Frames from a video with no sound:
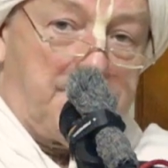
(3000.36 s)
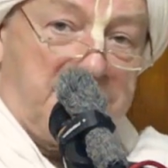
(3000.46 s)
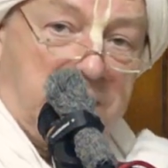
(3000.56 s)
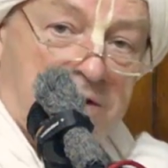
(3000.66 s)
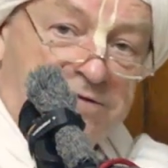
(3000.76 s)

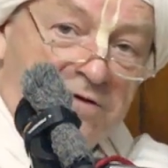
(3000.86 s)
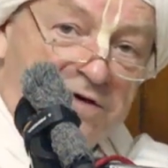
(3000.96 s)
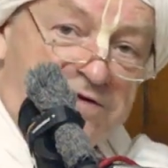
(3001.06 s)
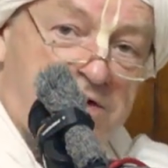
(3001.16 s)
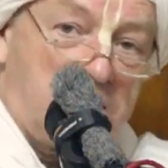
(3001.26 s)
because
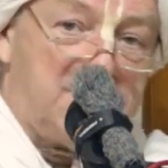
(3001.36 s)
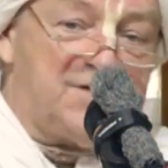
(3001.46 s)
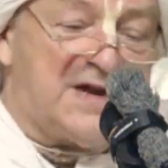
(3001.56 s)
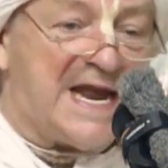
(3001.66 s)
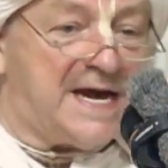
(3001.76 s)
Krishna
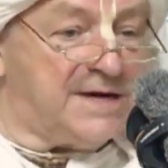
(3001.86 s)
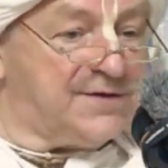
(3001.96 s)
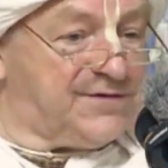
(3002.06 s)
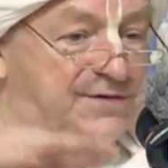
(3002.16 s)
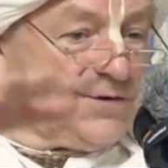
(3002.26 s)
has led
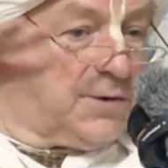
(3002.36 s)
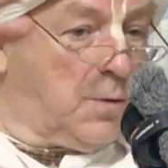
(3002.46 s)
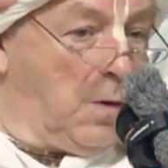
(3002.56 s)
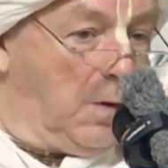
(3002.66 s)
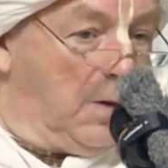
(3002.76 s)
us
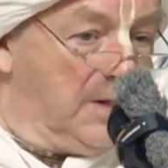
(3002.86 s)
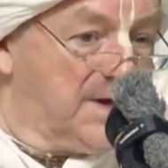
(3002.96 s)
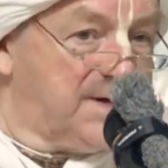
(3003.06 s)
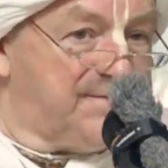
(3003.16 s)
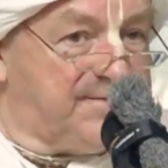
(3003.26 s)
through all
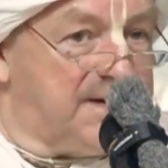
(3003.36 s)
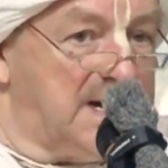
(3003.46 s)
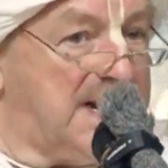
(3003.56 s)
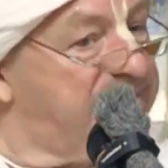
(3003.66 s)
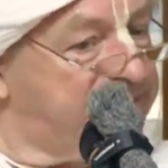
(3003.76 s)
the
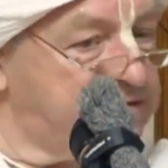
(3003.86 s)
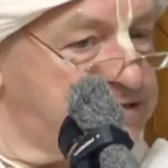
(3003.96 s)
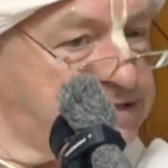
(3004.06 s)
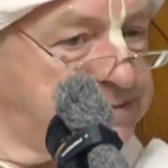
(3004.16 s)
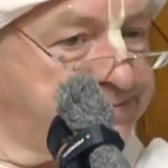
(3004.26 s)
different
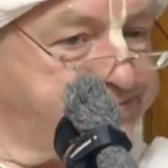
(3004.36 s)
levels.